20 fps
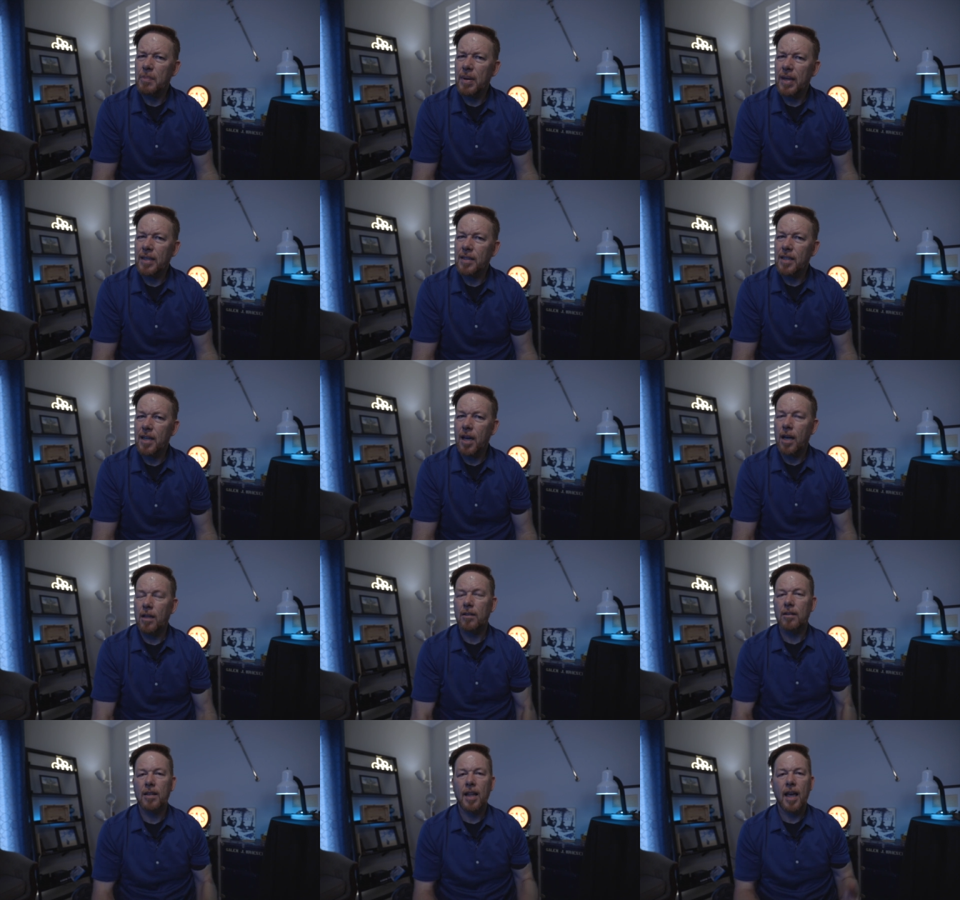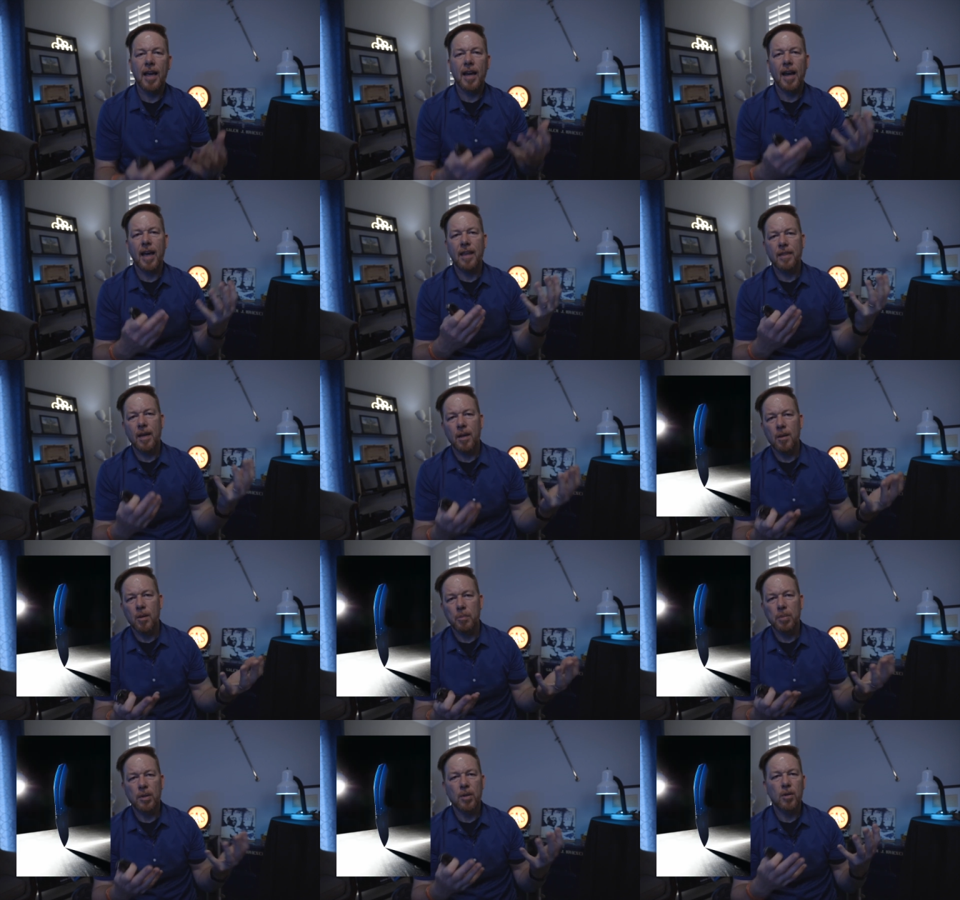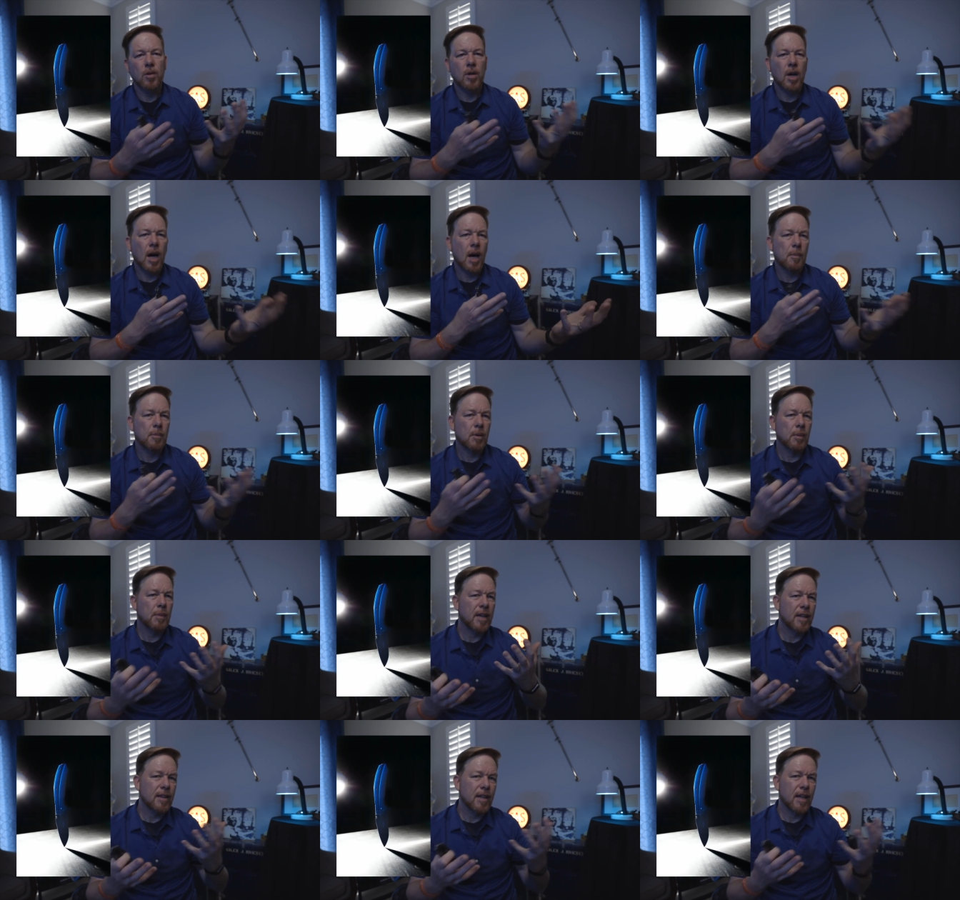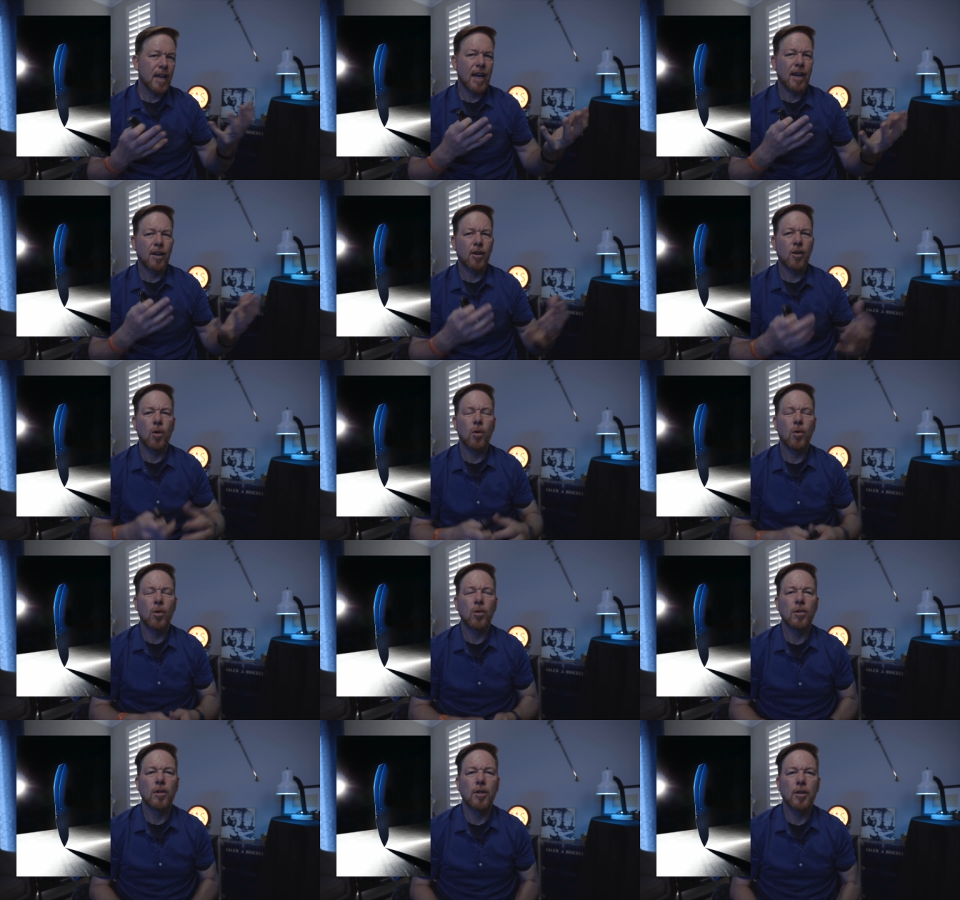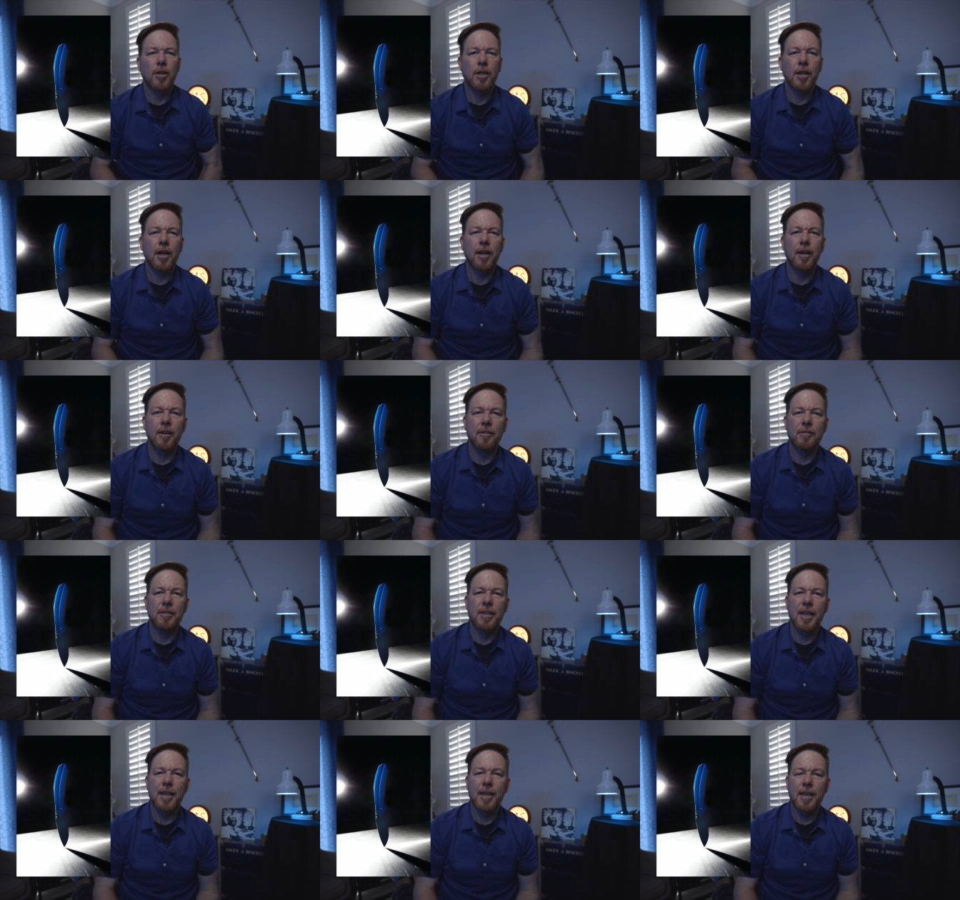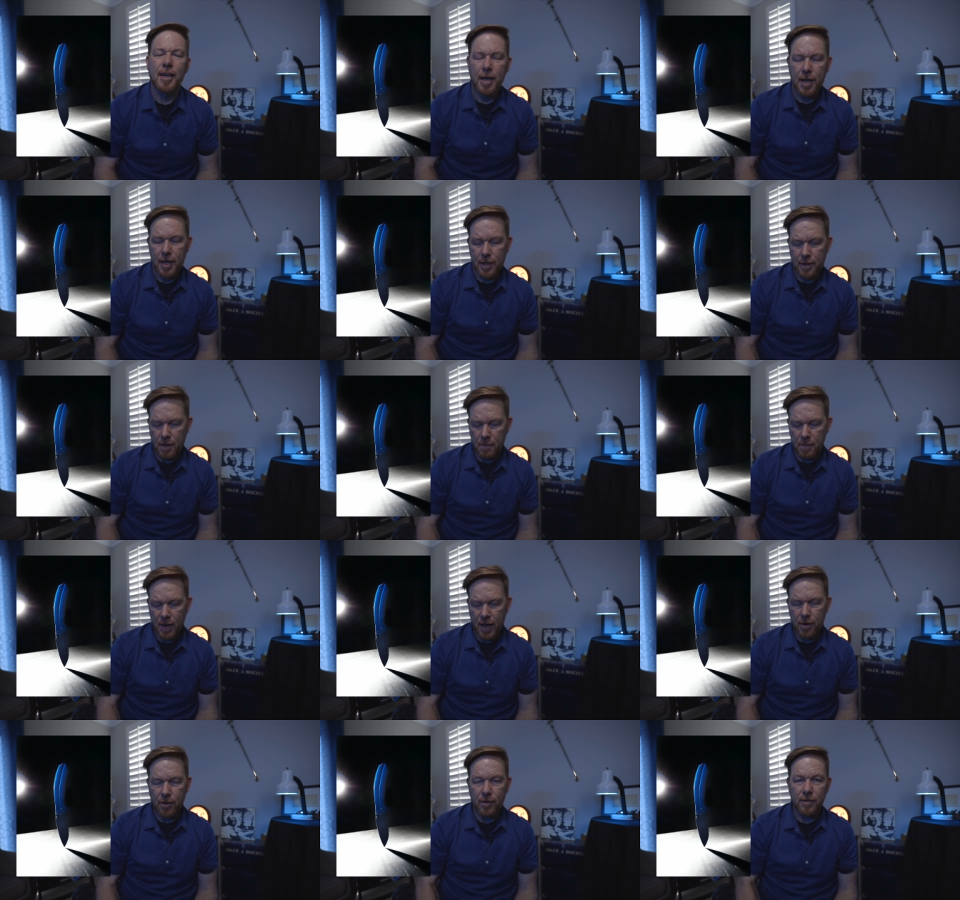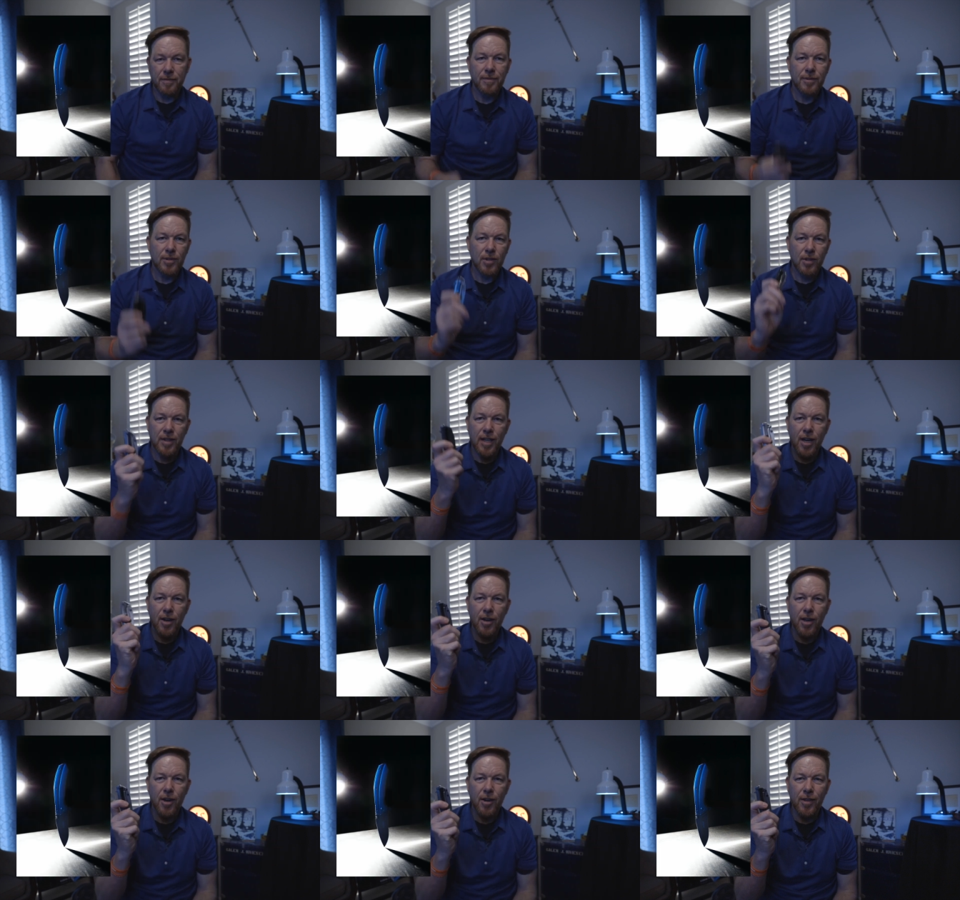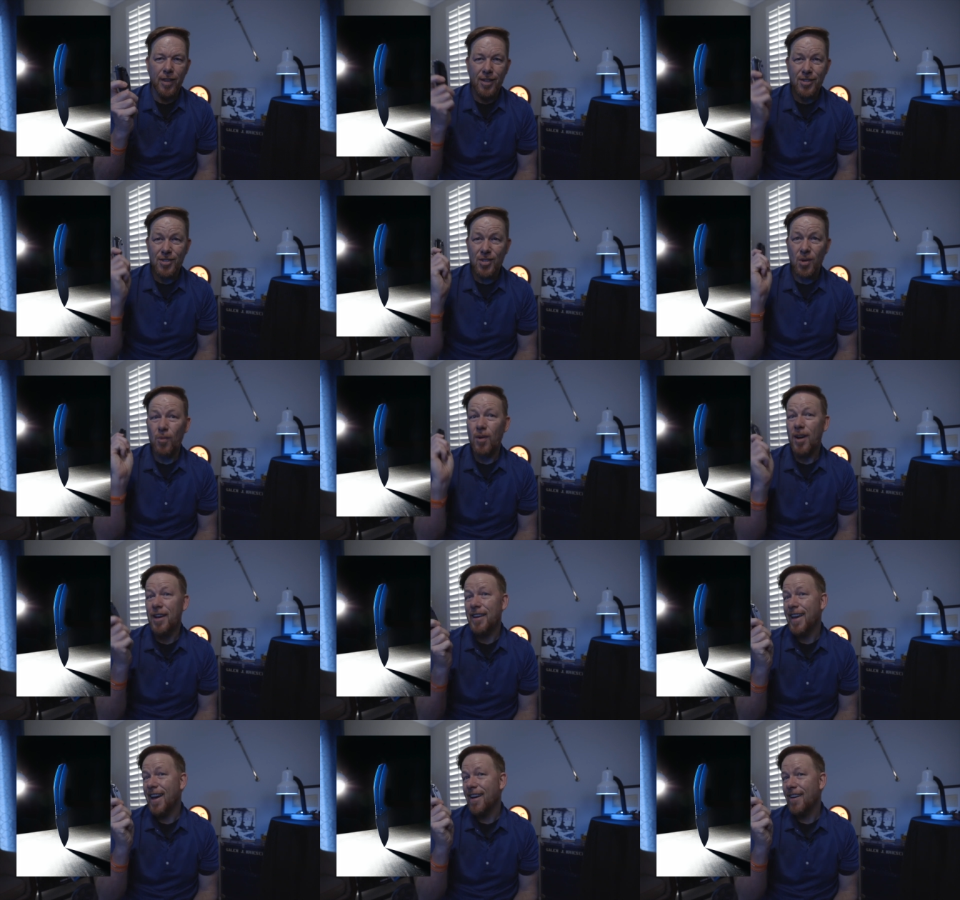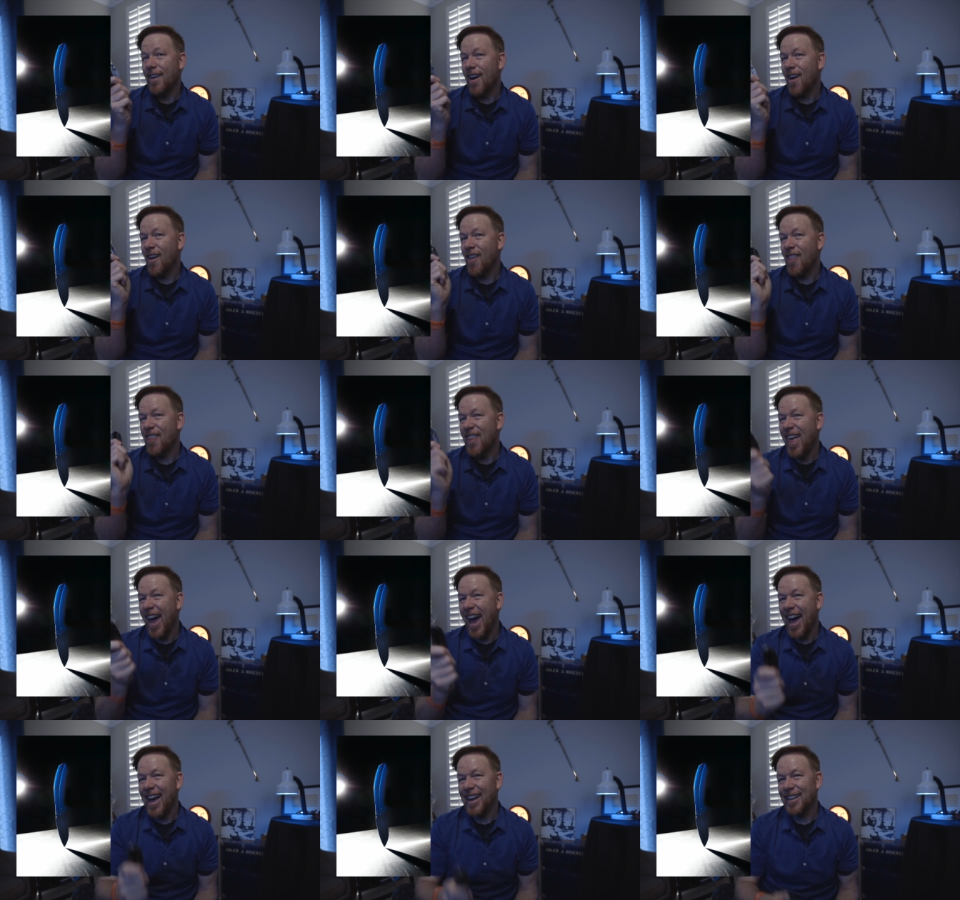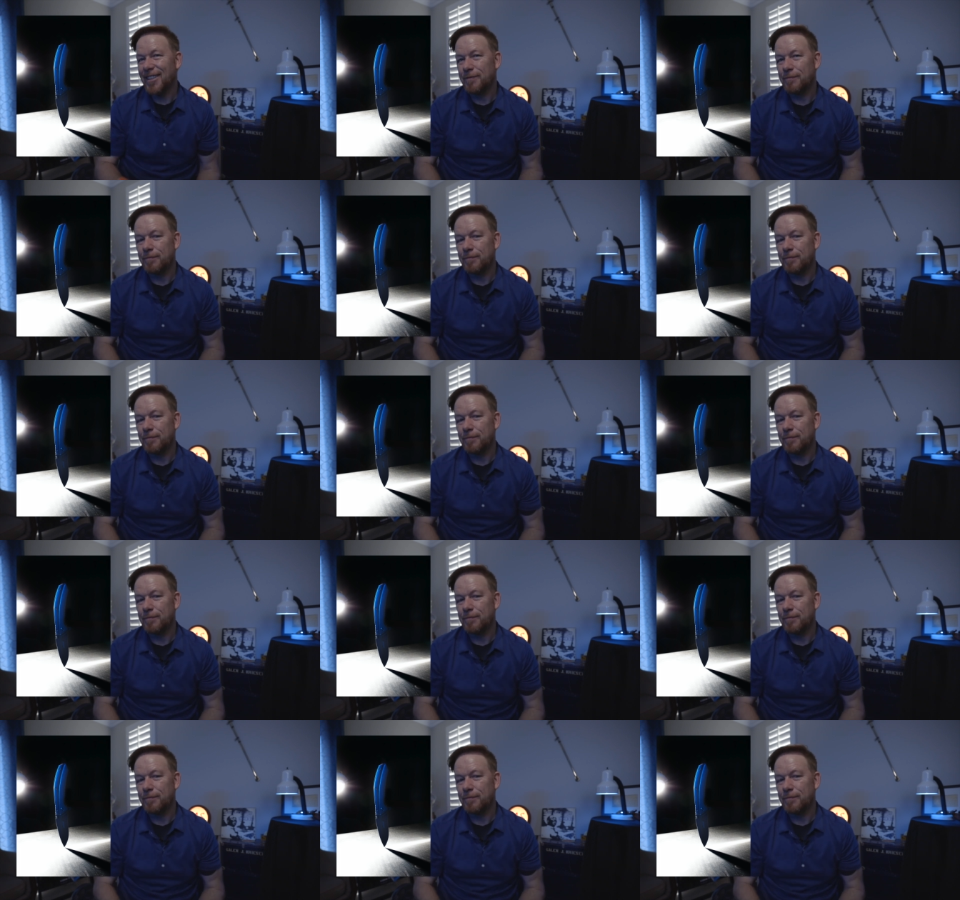picked a color light. I thought the blue complemented the kind of cold look of the metal. So there you go, there's the rundown on that.